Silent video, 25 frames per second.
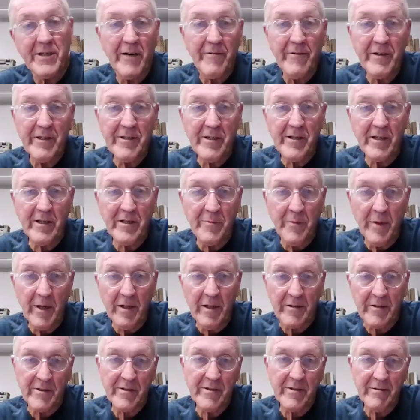does it every
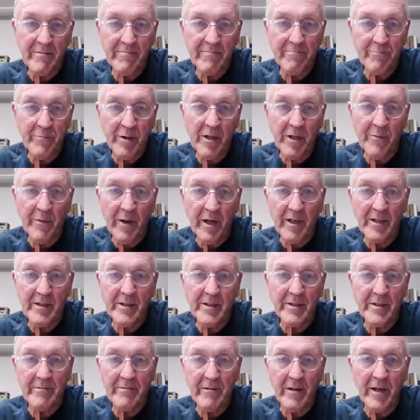6 months, pretty
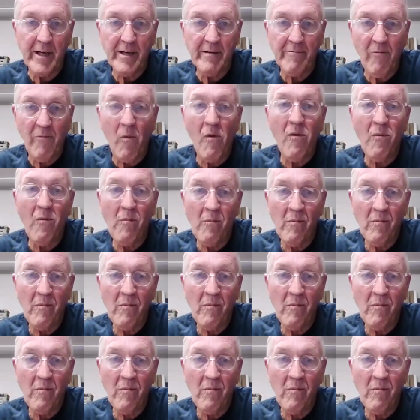much, right?